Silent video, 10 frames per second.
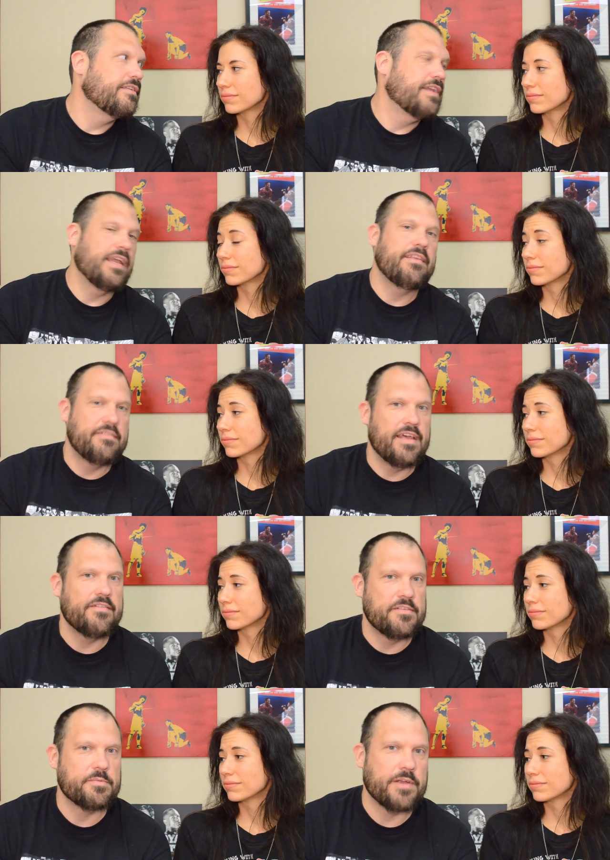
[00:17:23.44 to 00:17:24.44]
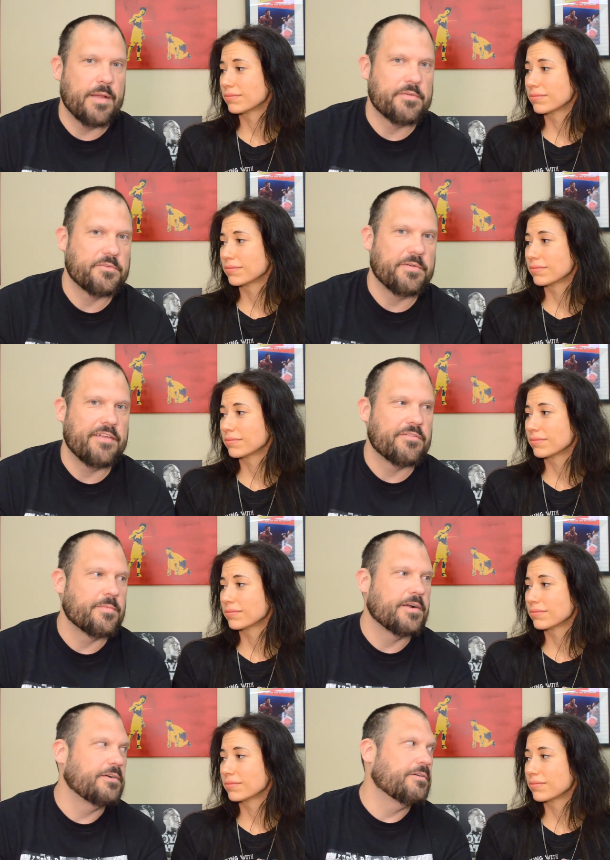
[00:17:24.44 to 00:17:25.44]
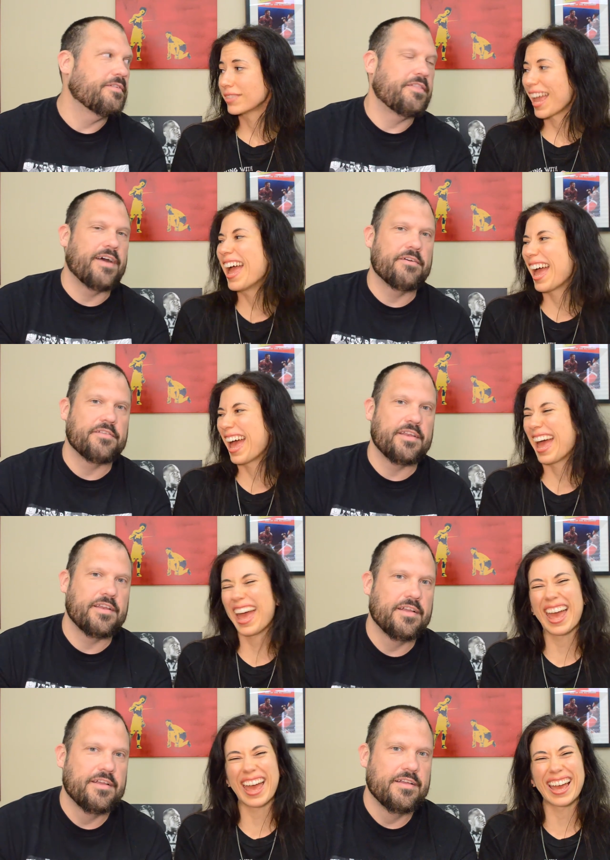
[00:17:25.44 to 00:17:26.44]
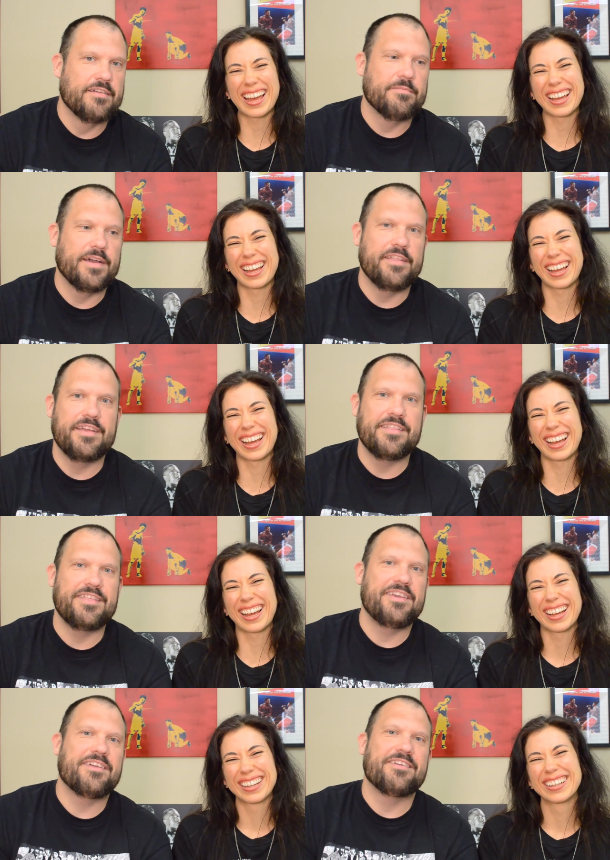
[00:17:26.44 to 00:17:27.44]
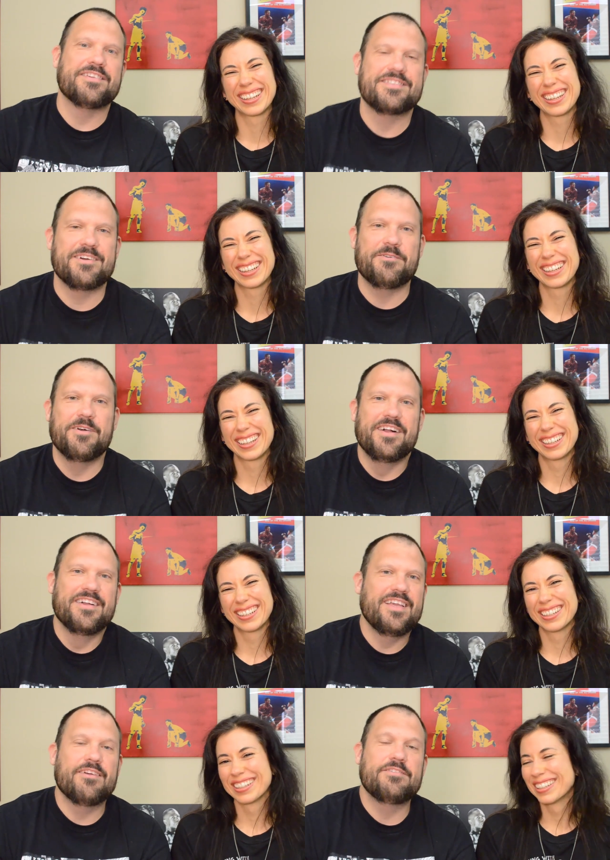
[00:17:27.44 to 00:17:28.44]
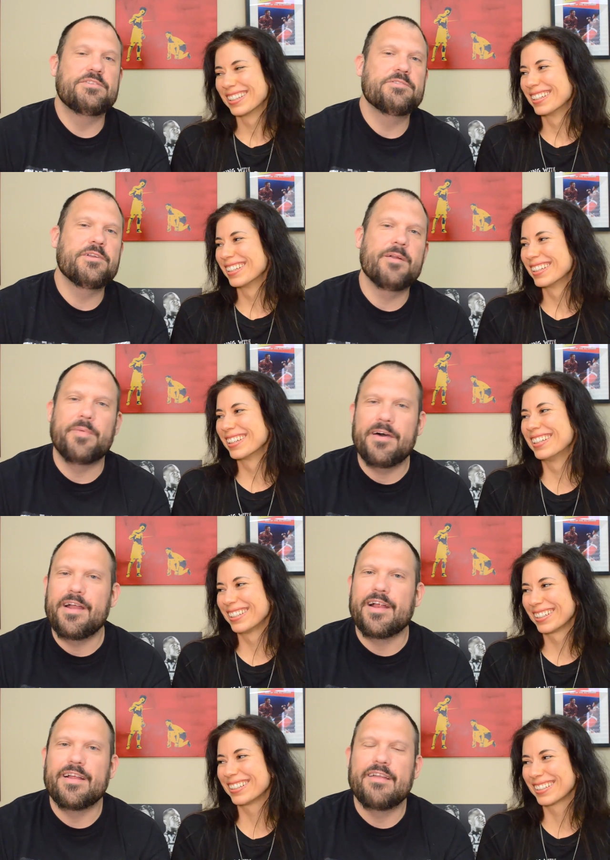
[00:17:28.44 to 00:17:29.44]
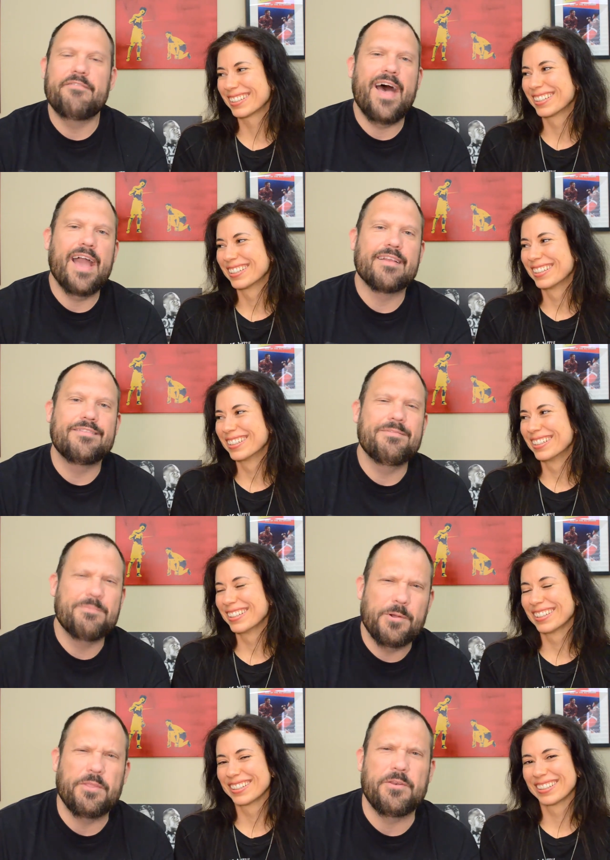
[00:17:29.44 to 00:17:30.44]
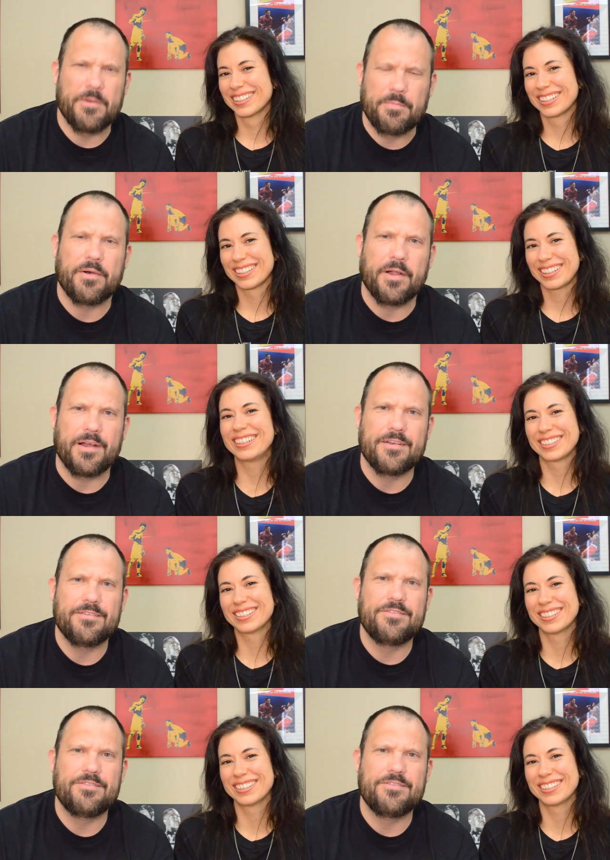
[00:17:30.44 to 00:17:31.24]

Speaker 1: ninety-seven subscribers away from our goal of one thousand by the end of the year. So, you know, do your part. In fact, do more than your part.